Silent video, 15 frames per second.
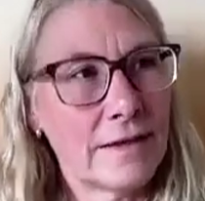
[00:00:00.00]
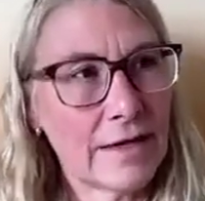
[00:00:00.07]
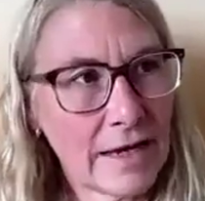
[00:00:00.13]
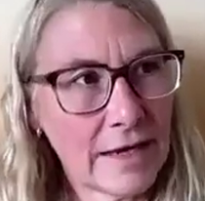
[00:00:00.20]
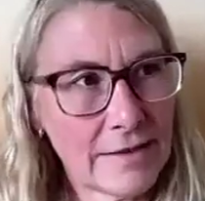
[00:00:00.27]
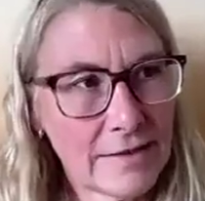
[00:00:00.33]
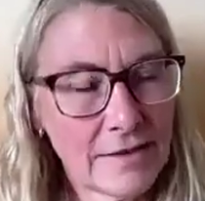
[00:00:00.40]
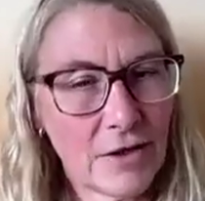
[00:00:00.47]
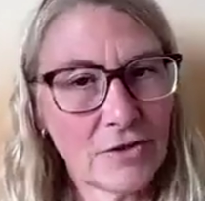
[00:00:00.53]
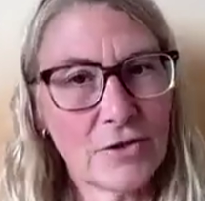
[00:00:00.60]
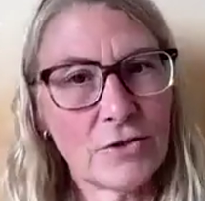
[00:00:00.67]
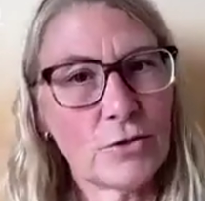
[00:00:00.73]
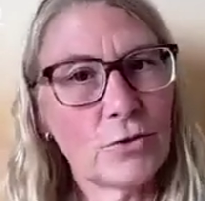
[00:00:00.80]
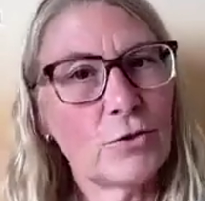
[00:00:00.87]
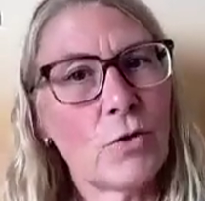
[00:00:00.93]
I
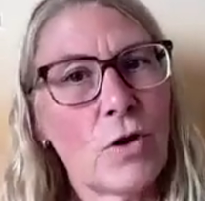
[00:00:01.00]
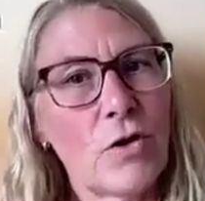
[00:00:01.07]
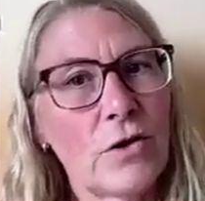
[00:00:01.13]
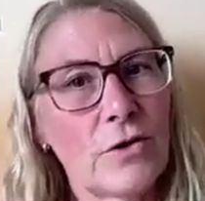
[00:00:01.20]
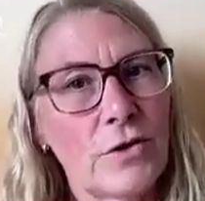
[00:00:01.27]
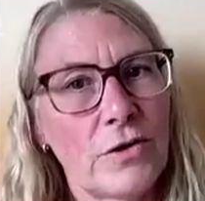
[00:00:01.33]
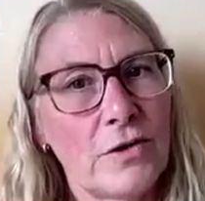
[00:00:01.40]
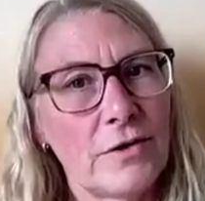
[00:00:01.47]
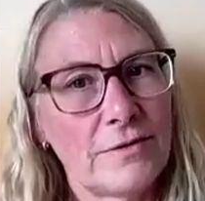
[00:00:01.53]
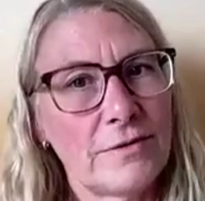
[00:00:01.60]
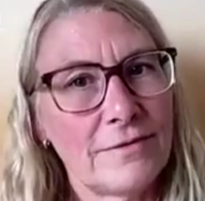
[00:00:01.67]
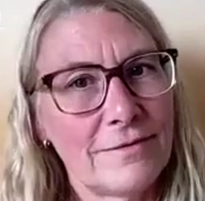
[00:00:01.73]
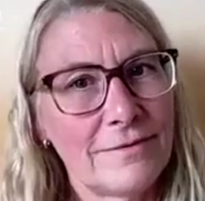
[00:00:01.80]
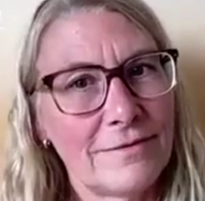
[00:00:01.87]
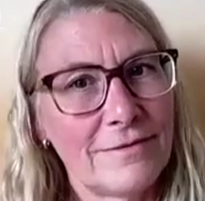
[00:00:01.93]
started to draw her.
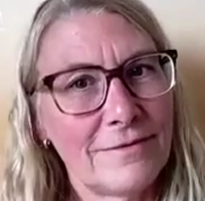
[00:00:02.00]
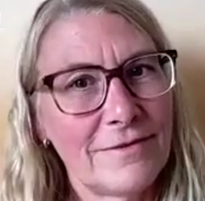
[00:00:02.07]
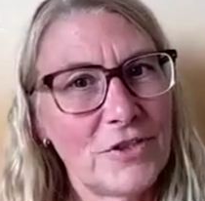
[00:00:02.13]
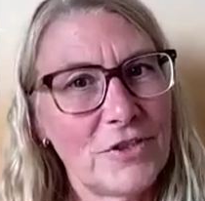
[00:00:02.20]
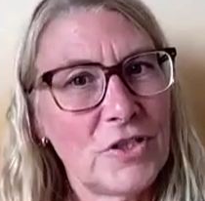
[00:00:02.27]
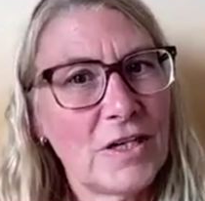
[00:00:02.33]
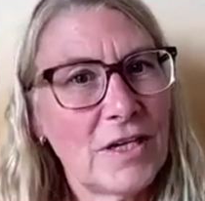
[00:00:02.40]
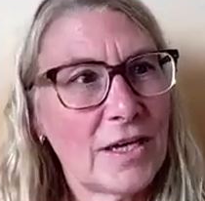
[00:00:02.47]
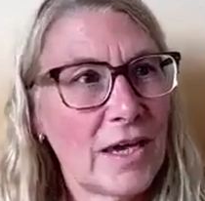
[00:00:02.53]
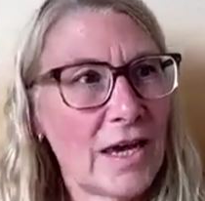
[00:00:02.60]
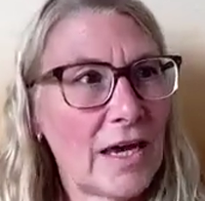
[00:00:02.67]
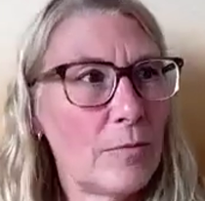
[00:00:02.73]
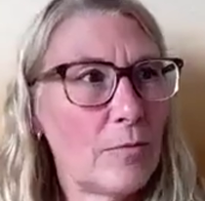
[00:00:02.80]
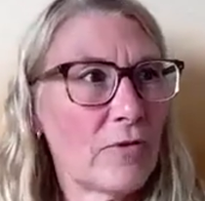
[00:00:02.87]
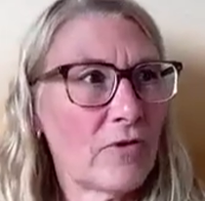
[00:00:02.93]
She
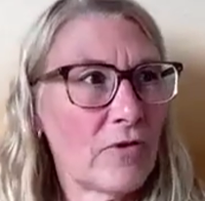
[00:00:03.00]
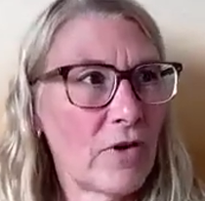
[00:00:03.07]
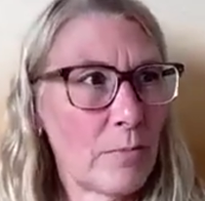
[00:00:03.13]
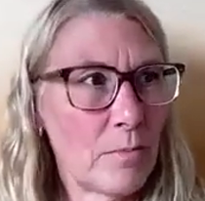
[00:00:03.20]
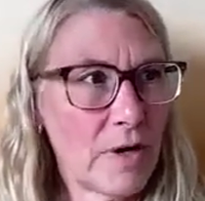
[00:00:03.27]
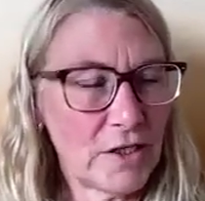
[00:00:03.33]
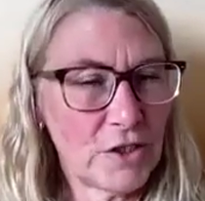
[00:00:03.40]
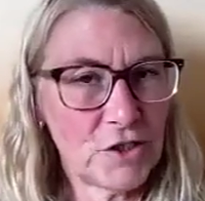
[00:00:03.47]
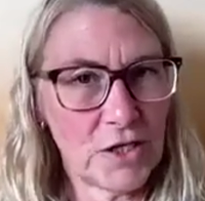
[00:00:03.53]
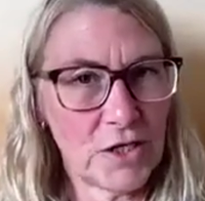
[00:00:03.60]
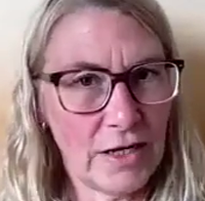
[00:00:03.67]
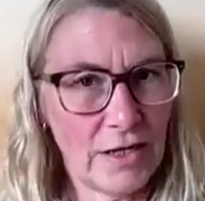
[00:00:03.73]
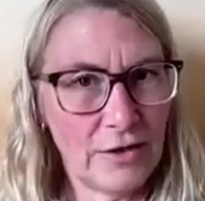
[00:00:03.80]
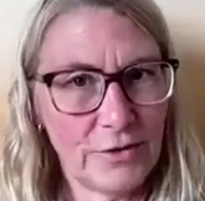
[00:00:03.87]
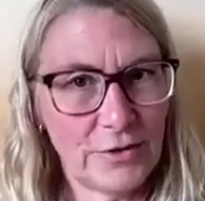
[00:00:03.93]
came from my
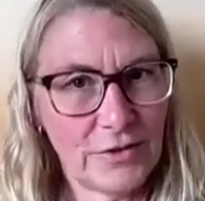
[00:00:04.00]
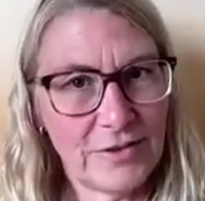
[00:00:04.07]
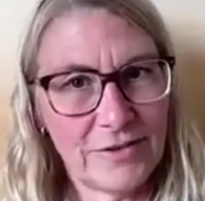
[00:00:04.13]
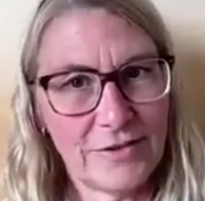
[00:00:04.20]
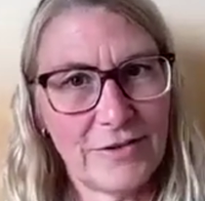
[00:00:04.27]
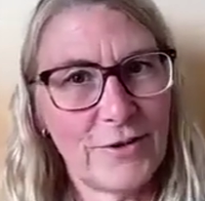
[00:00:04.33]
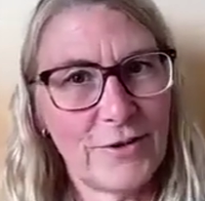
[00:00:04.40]
childhood.